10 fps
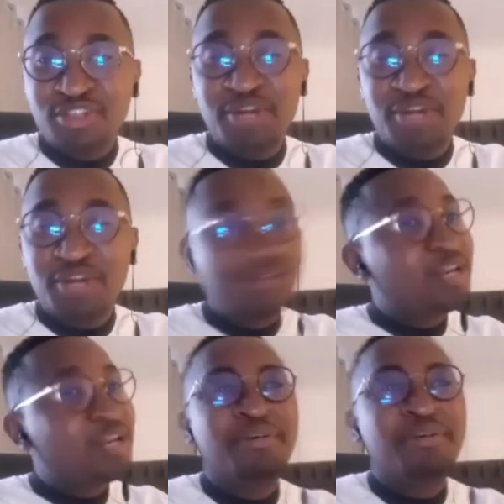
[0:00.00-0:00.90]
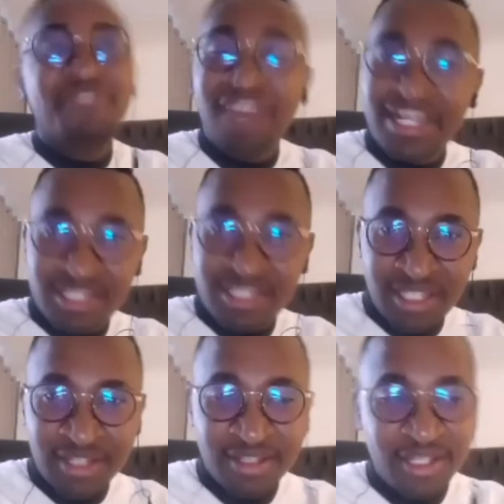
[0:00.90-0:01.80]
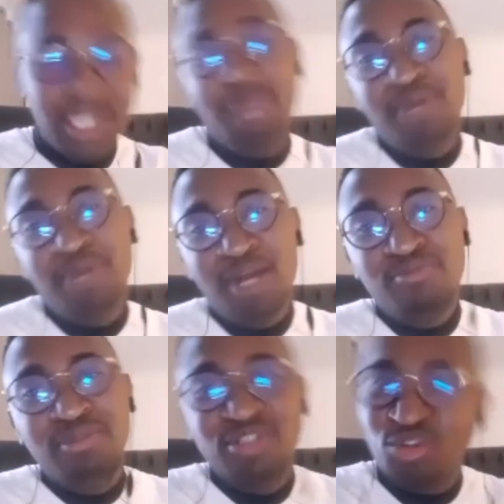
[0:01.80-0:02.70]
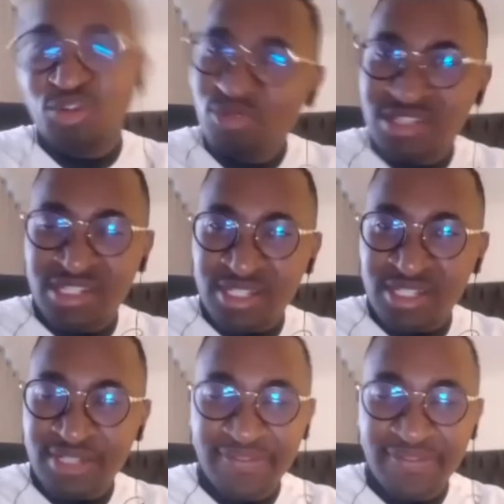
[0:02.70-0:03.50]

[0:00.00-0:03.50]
Instagram is all about flexing, keeping up with the Joneses